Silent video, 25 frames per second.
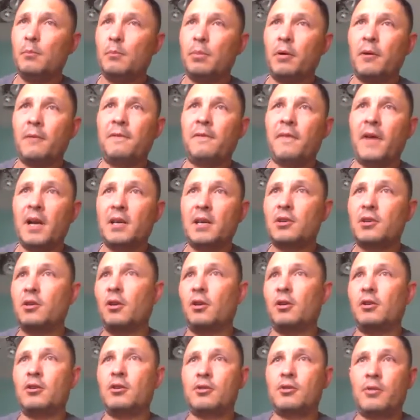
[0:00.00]

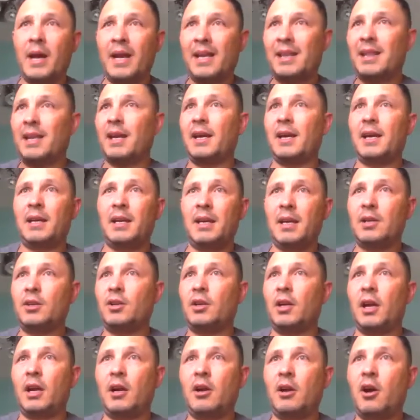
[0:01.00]
professional strength and
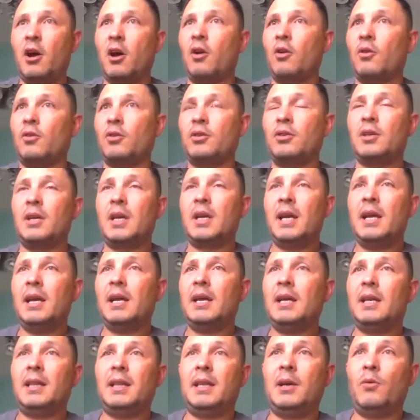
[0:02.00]
conditioning coach
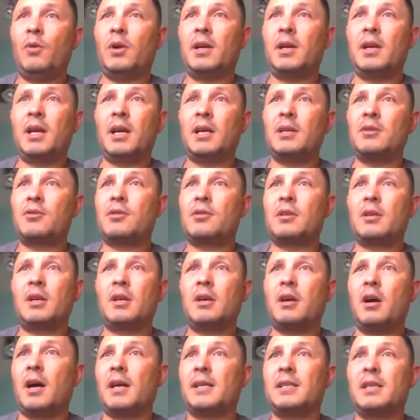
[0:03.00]
that would
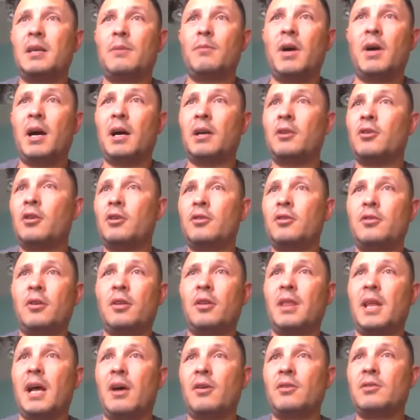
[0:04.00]
cost them hundreds
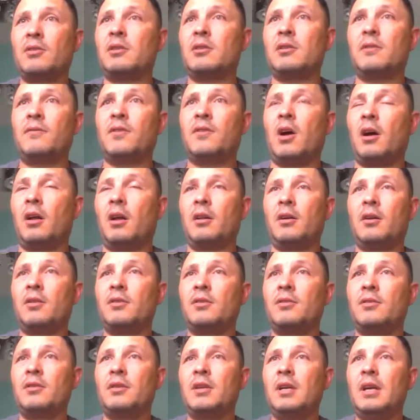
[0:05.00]
or thousands of
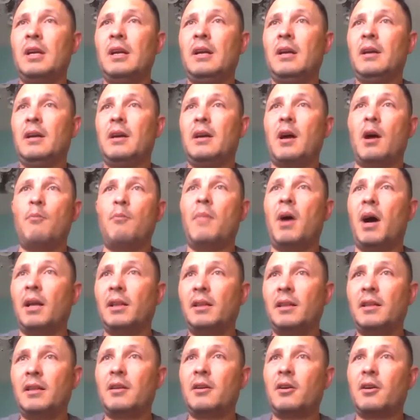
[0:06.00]
dollars a
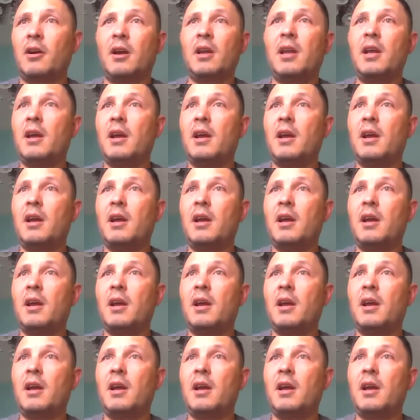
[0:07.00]
month or a